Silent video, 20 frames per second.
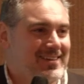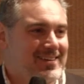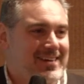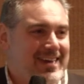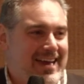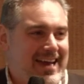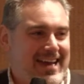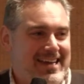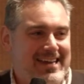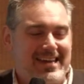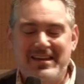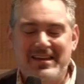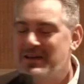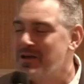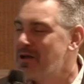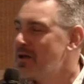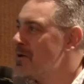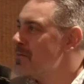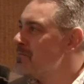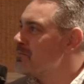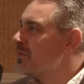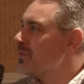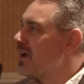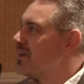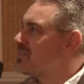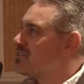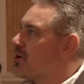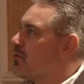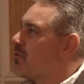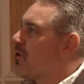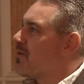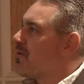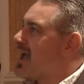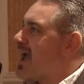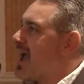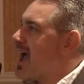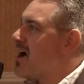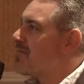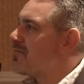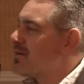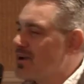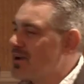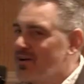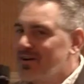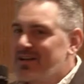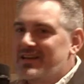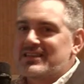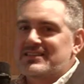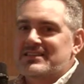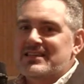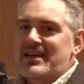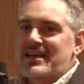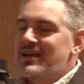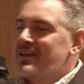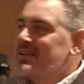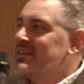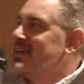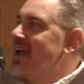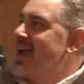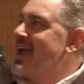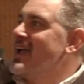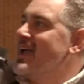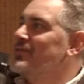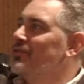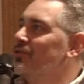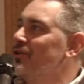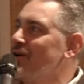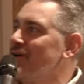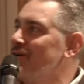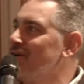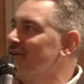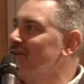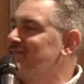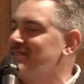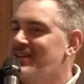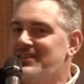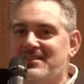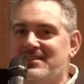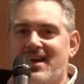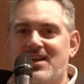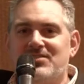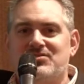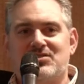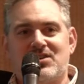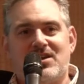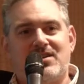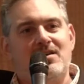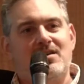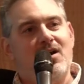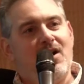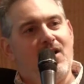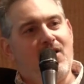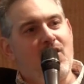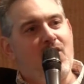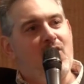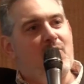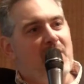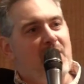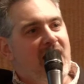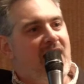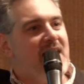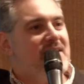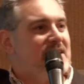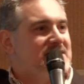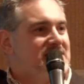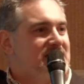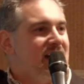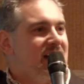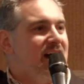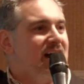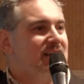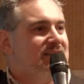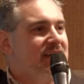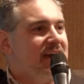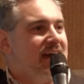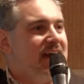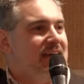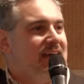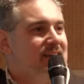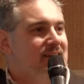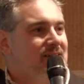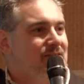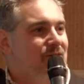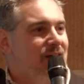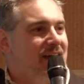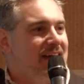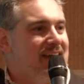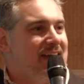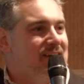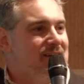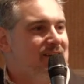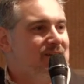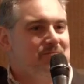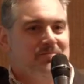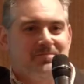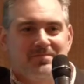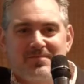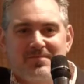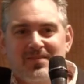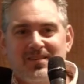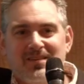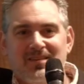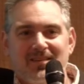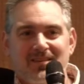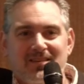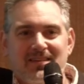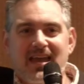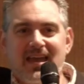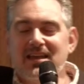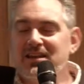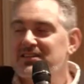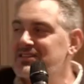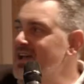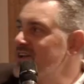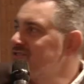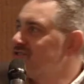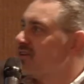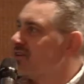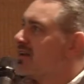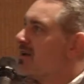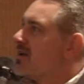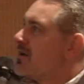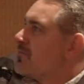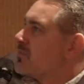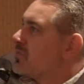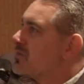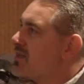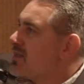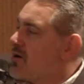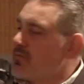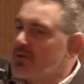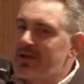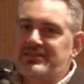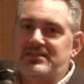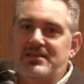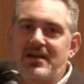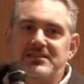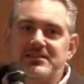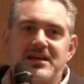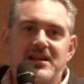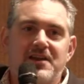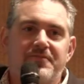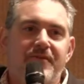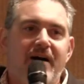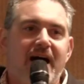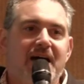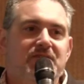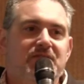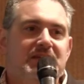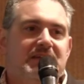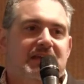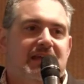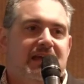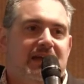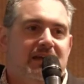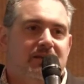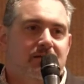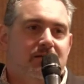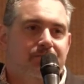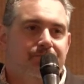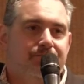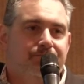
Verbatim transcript: okay? And so what we have here is gain learners' attention. Oh my, that's Gagne, right? Gain attention. Then we identify the need,